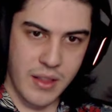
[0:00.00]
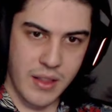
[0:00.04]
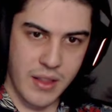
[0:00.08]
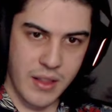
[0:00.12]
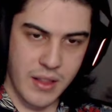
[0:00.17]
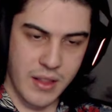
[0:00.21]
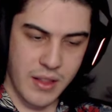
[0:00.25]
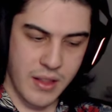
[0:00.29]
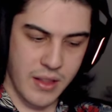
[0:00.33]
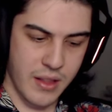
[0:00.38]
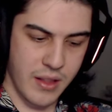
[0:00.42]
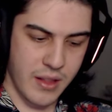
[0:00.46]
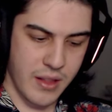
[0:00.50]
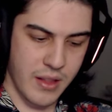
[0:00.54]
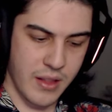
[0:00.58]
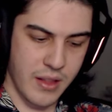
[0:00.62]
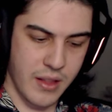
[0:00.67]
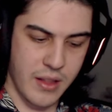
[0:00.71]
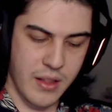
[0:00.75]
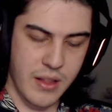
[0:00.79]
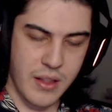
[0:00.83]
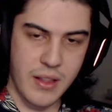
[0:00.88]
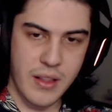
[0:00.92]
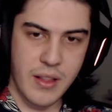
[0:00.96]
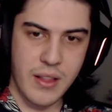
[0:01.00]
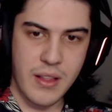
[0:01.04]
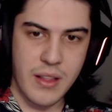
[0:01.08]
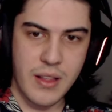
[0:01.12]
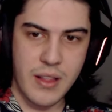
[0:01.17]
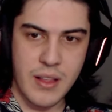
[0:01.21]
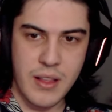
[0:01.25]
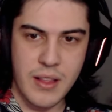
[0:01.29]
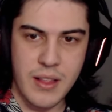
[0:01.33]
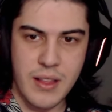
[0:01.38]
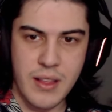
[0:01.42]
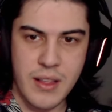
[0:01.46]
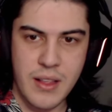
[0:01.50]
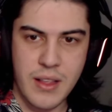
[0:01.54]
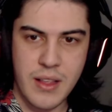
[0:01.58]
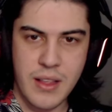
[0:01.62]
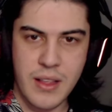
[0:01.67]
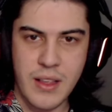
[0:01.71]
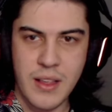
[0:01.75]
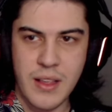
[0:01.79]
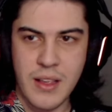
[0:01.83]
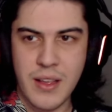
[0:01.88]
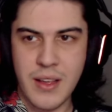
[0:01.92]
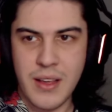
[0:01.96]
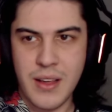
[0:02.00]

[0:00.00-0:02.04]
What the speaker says: [no speech]